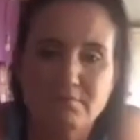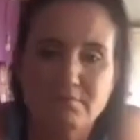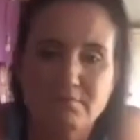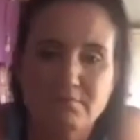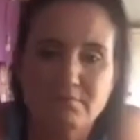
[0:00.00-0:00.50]

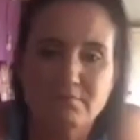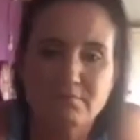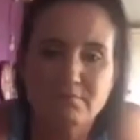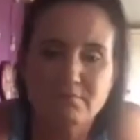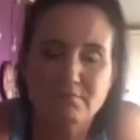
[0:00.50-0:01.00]
possibly
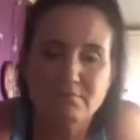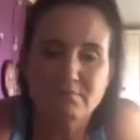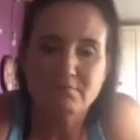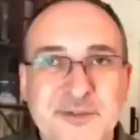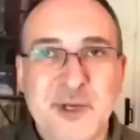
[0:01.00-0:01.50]
ask that you
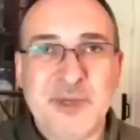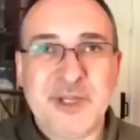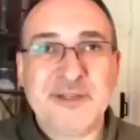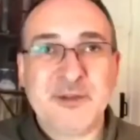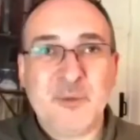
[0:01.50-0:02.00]
could tell me
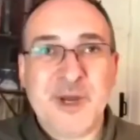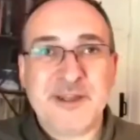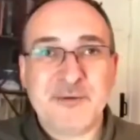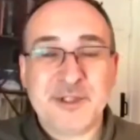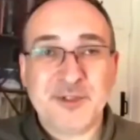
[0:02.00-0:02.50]
either where
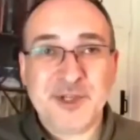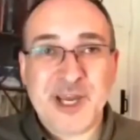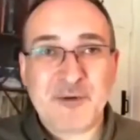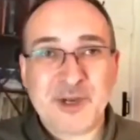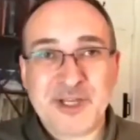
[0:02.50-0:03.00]
there is a
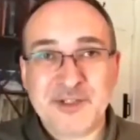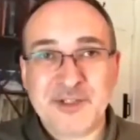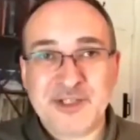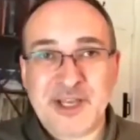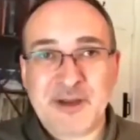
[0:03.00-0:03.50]
chair I could
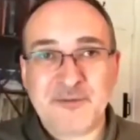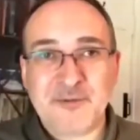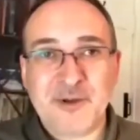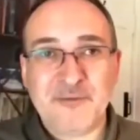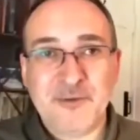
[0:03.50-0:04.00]
sit down if
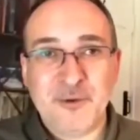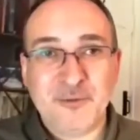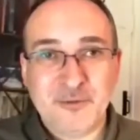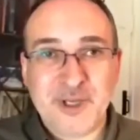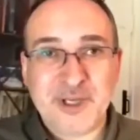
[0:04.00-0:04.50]
I feel
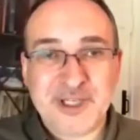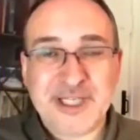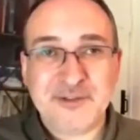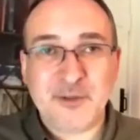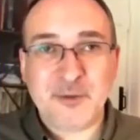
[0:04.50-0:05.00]
like I
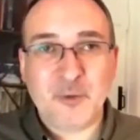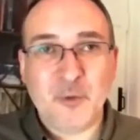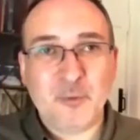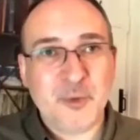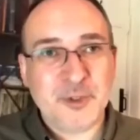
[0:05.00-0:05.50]
need to,
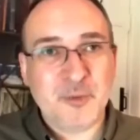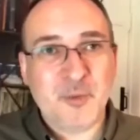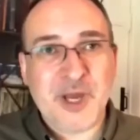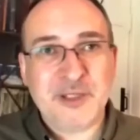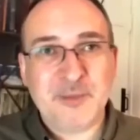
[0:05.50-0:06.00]
or would you
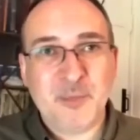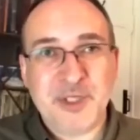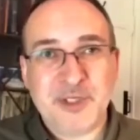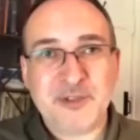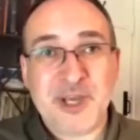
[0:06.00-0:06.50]
mind
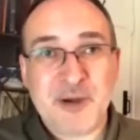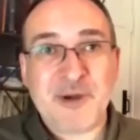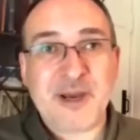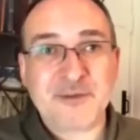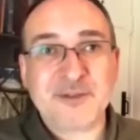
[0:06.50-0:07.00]
putting a chair
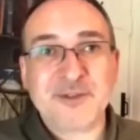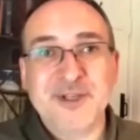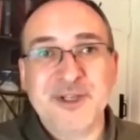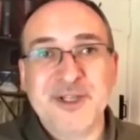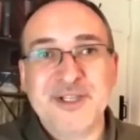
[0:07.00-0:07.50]
out
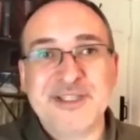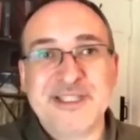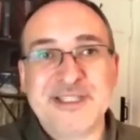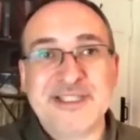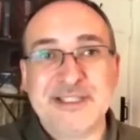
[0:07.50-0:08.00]
near
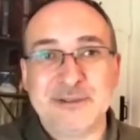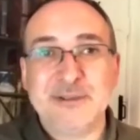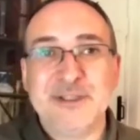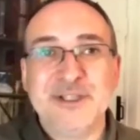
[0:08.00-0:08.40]
the till